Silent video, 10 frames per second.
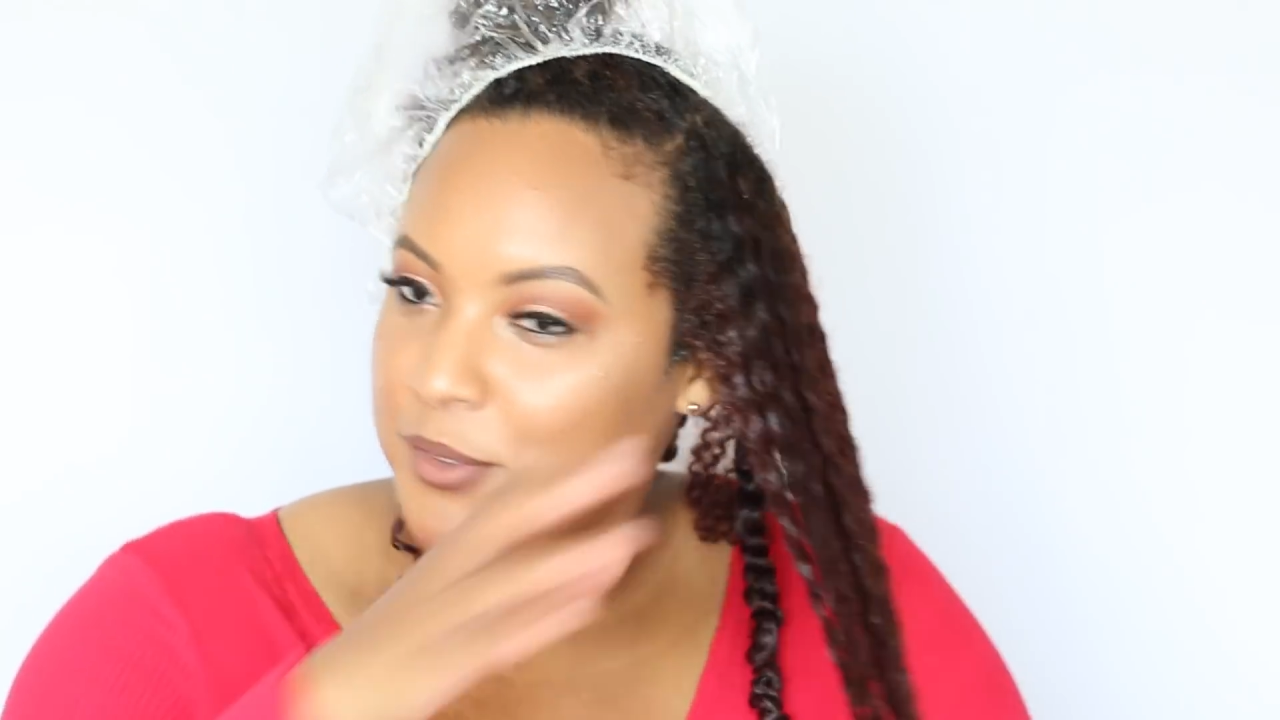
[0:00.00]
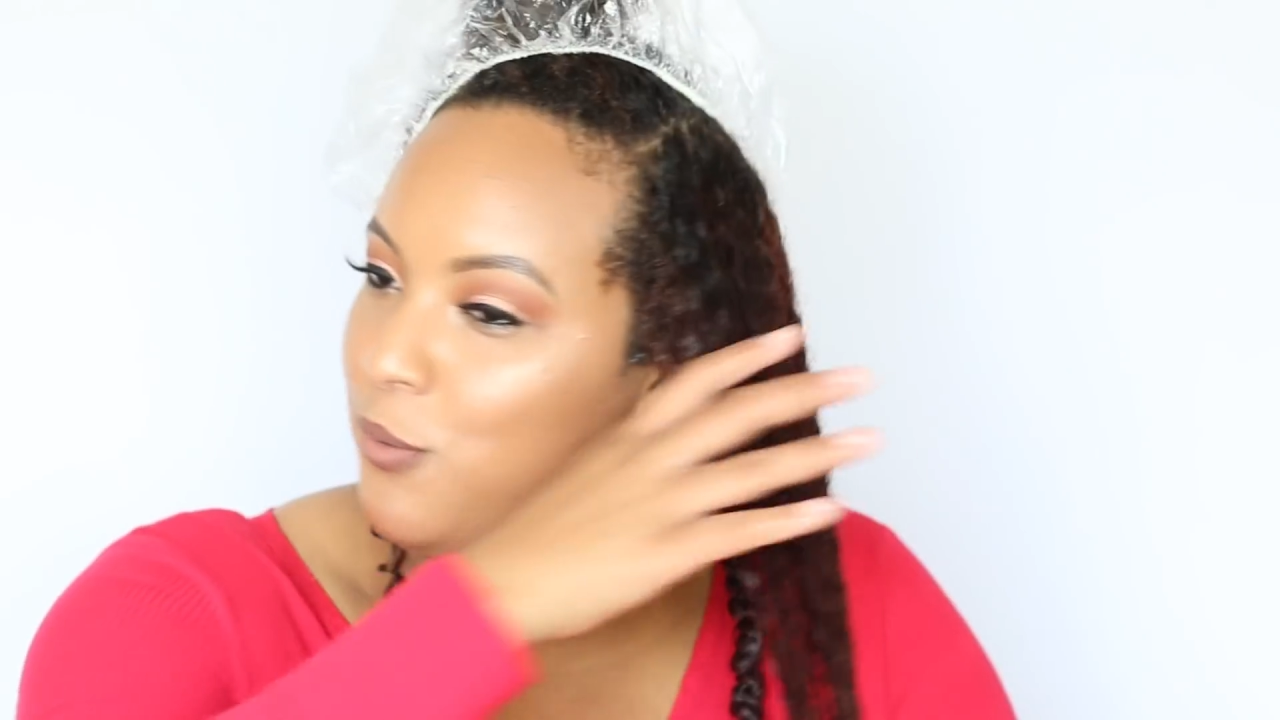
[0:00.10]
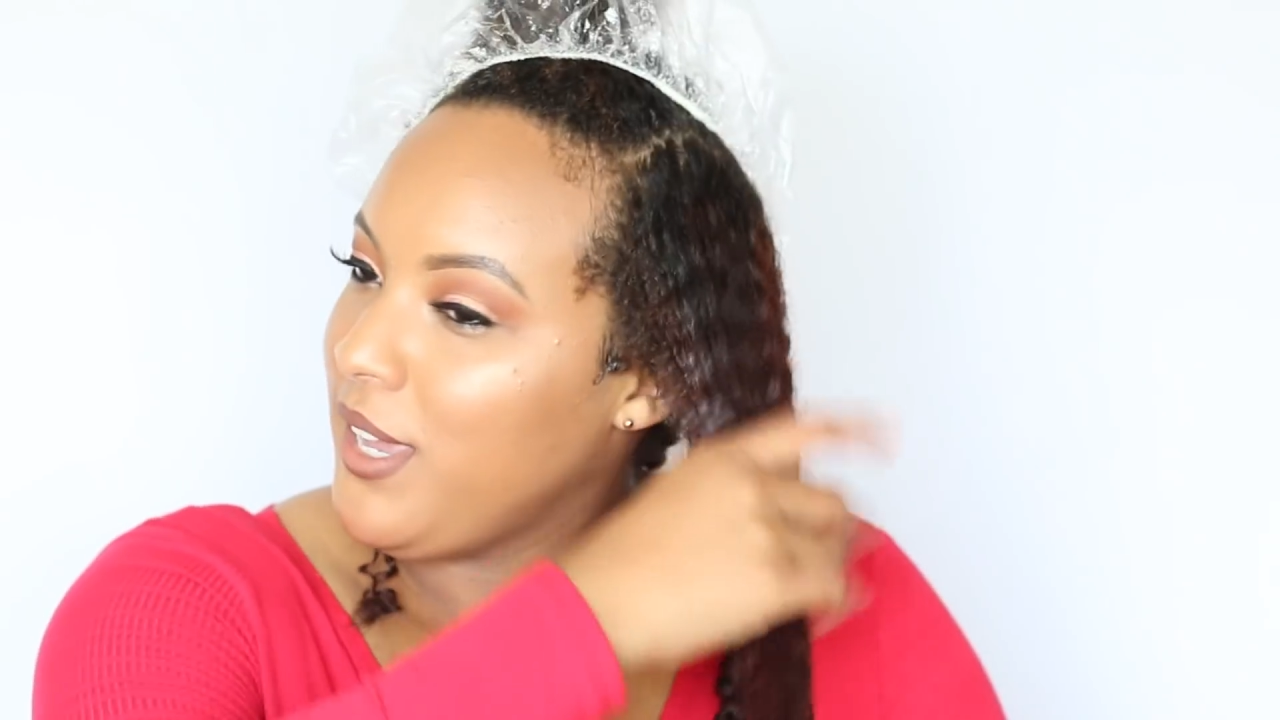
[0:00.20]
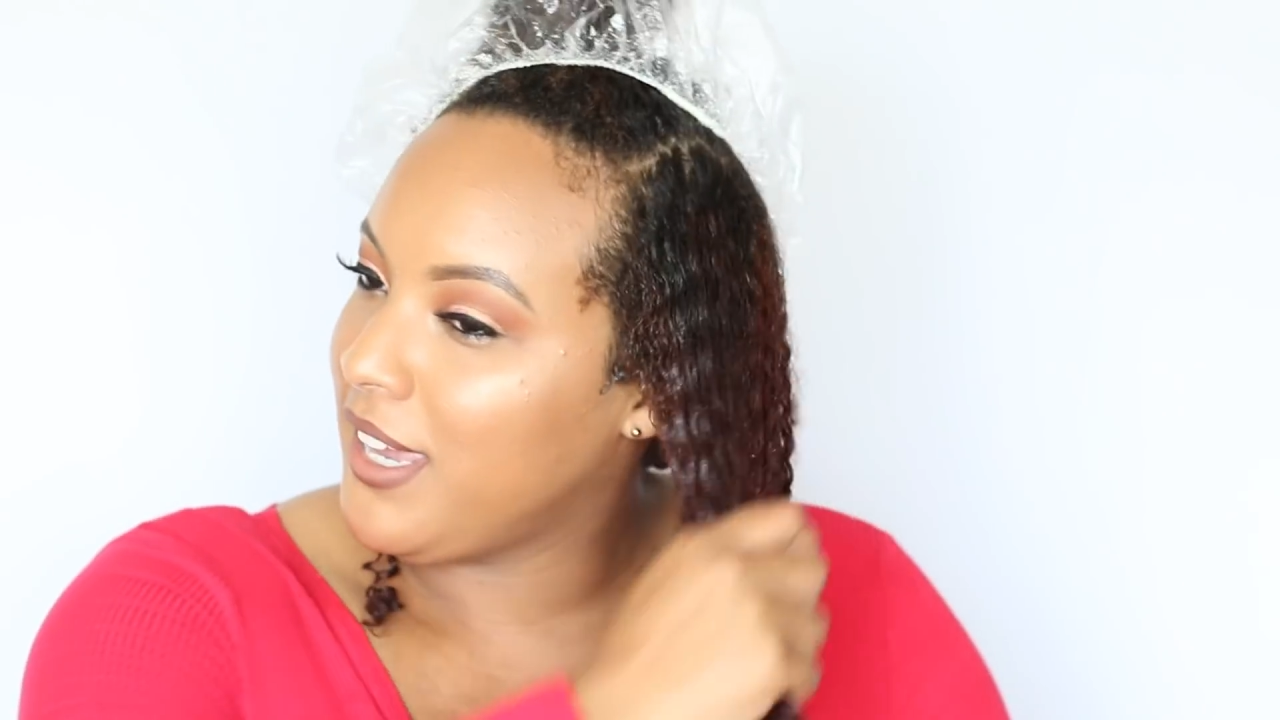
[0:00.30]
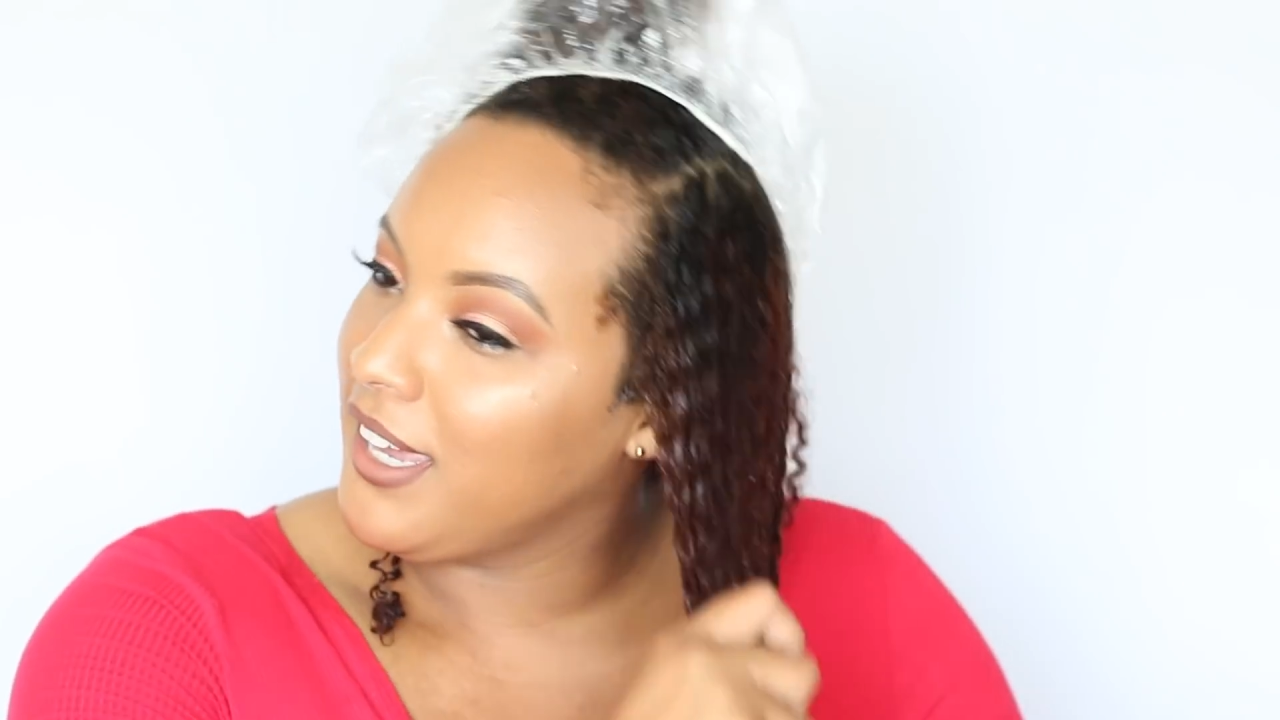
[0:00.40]
The
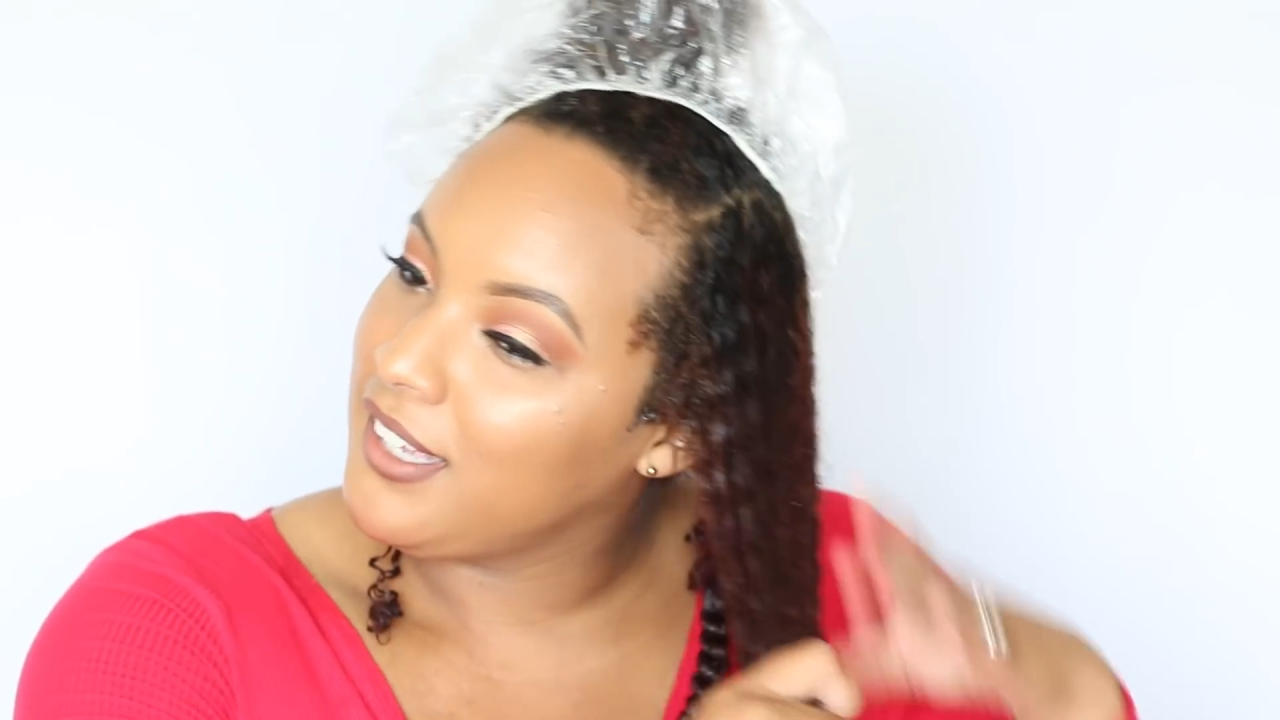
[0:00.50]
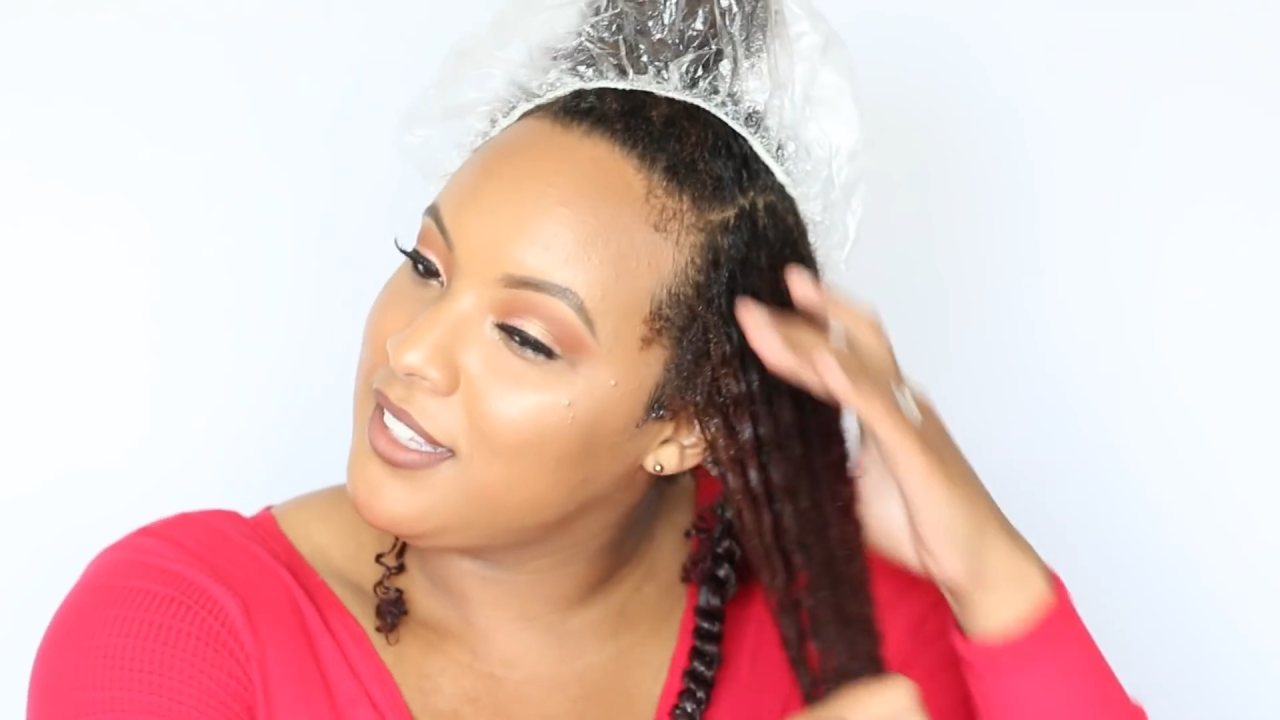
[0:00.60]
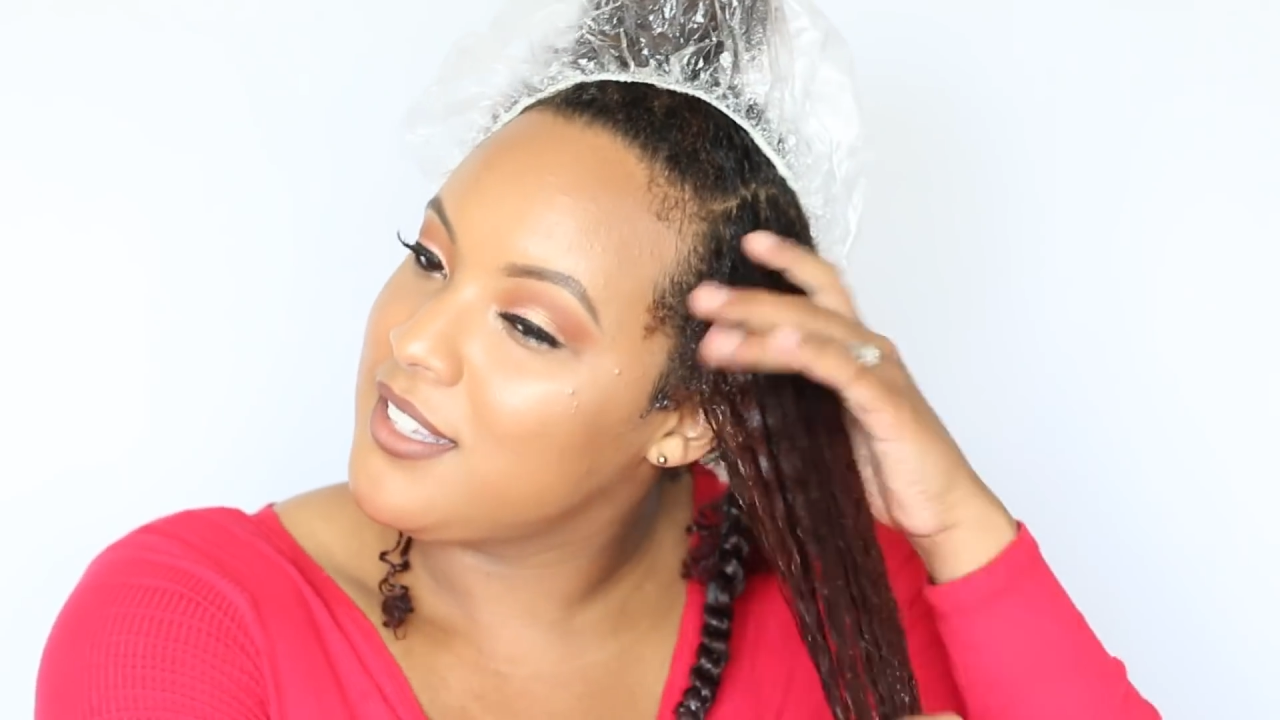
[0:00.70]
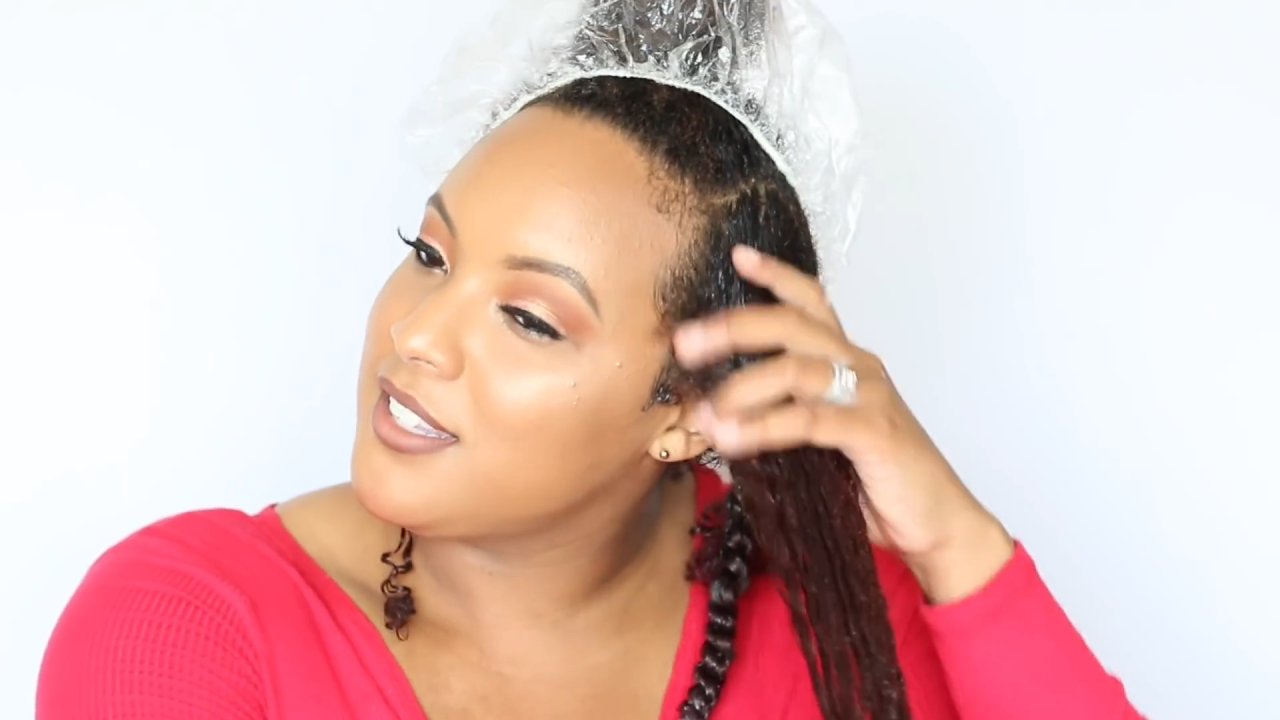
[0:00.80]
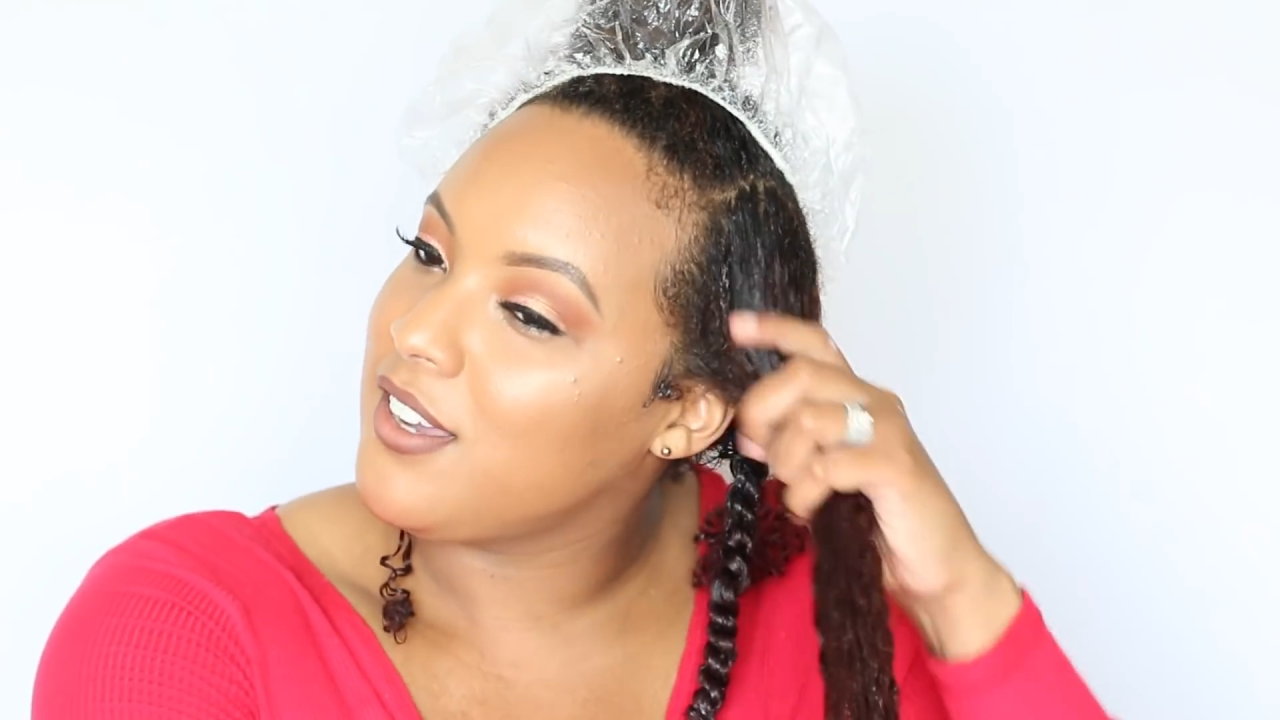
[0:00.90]

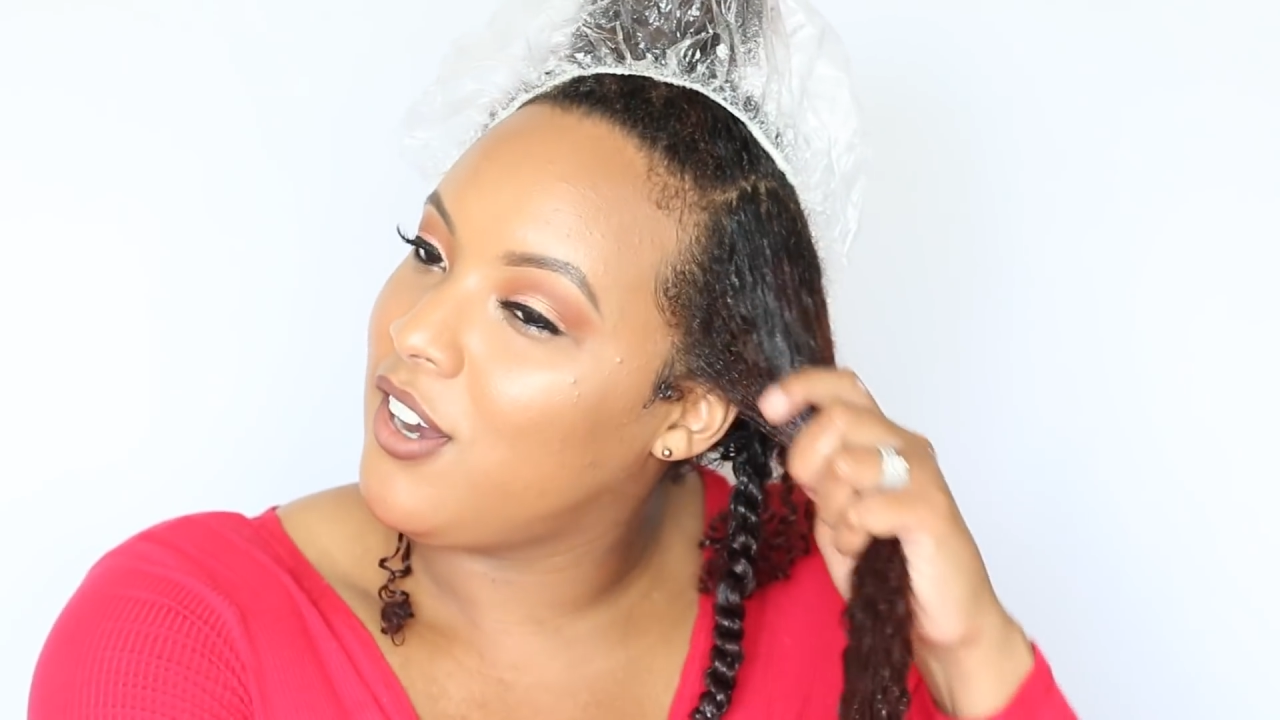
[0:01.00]
weekends